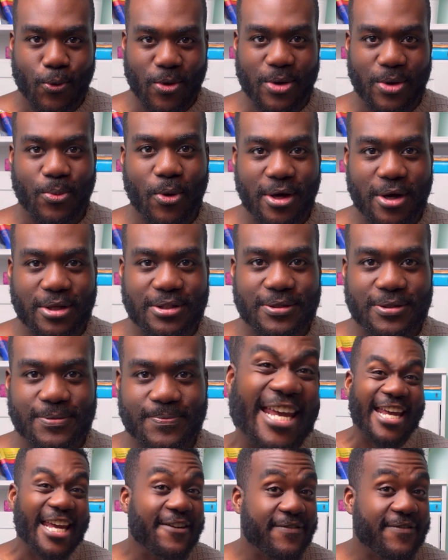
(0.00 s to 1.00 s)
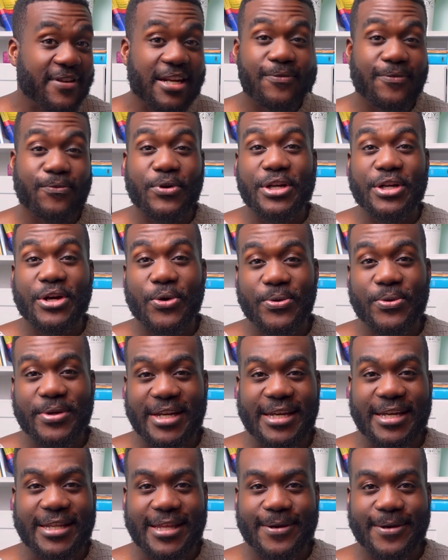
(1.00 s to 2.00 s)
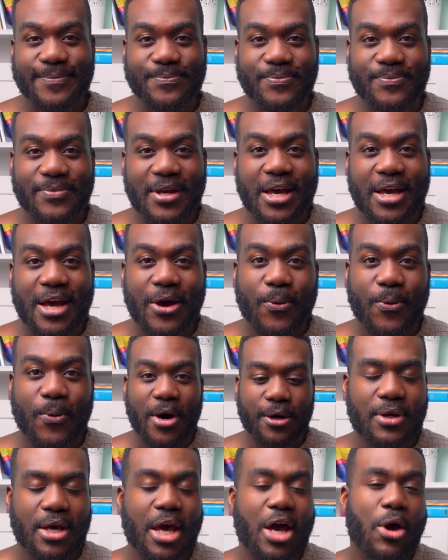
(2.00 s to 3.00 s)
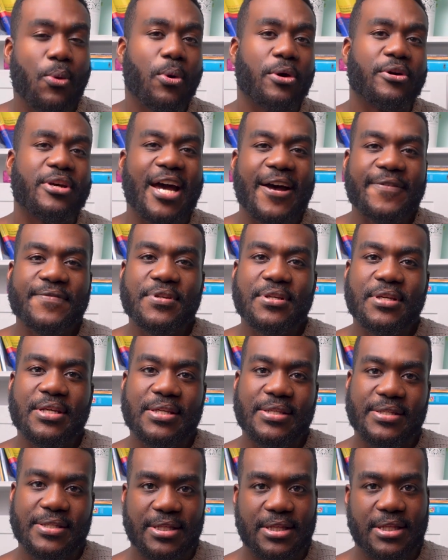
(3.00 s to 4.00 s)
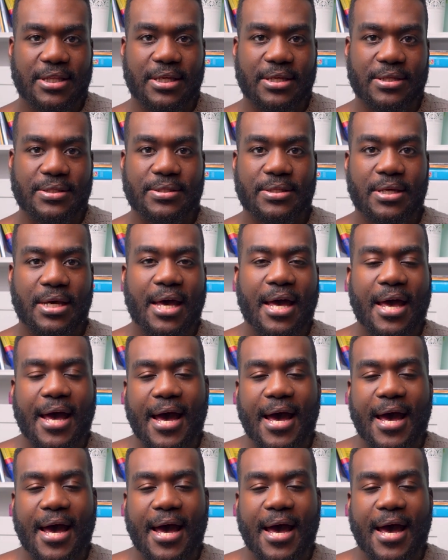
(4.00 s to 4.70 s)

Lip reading: we want, even if we don't need them? Well, you have to consider this.